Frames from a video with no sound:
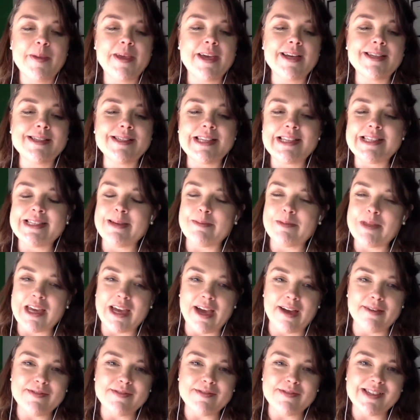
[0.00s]
because it's
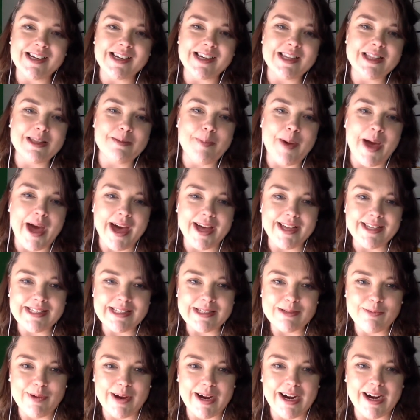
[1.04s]
something I've done in the
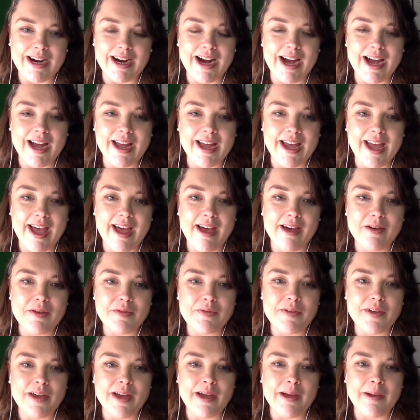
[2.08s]
past where I
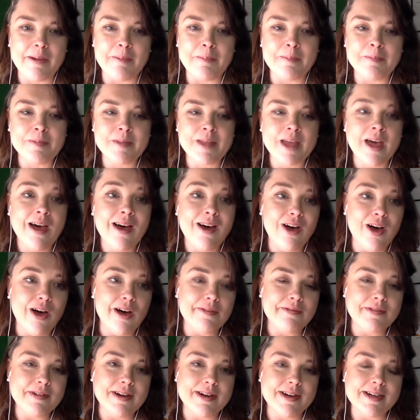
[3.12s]
have
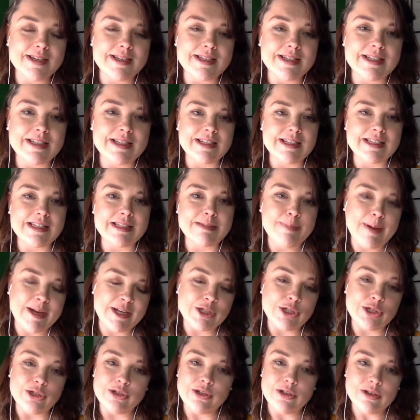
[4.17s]
offered
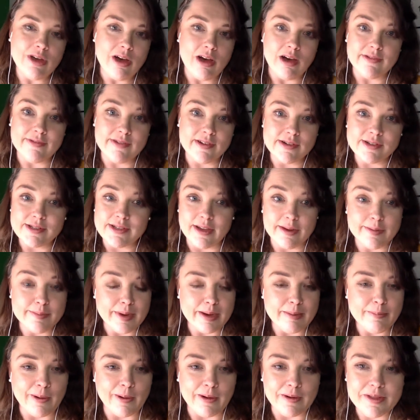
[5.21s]
special offers on
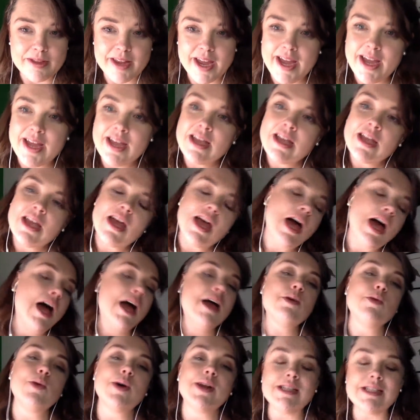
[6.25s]
my birthday,
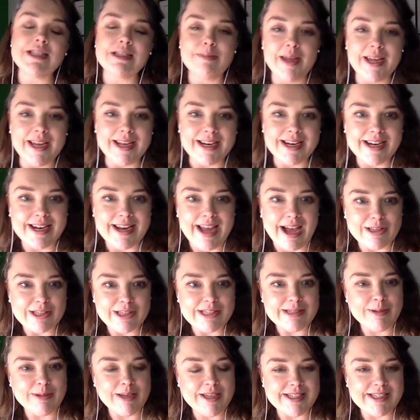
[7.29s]
I wanted to make an
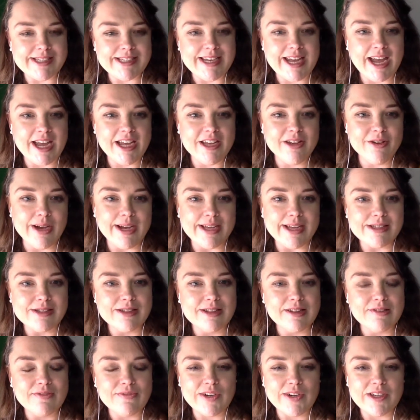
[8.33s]
announcement today. You guys are
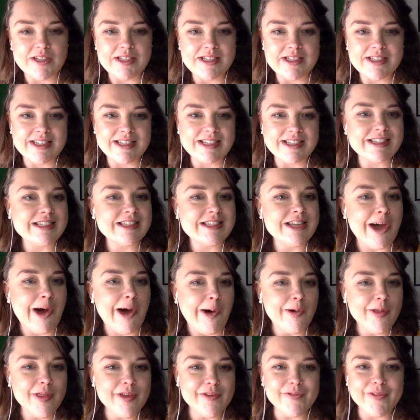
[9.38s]
the first to
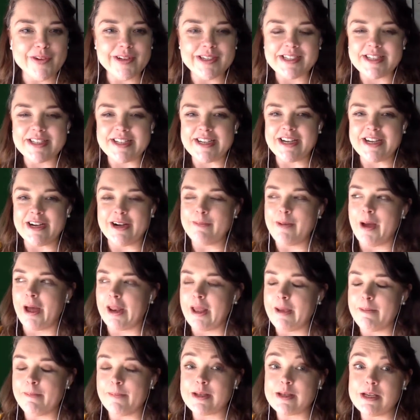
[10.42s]
know, the first to hear about
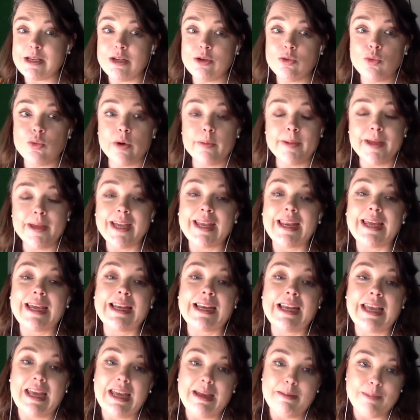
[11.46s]
it, but you will be getting
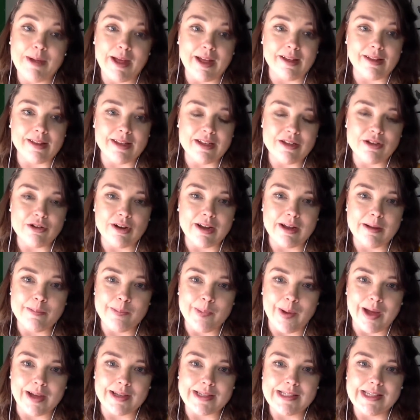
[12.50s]
an email in your
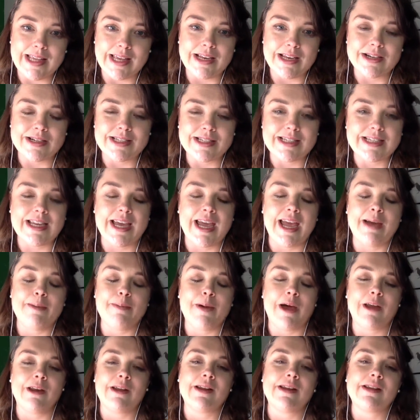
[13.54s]
inbox later today
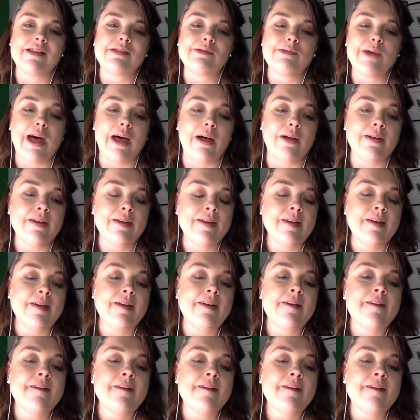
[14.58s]
about it as well.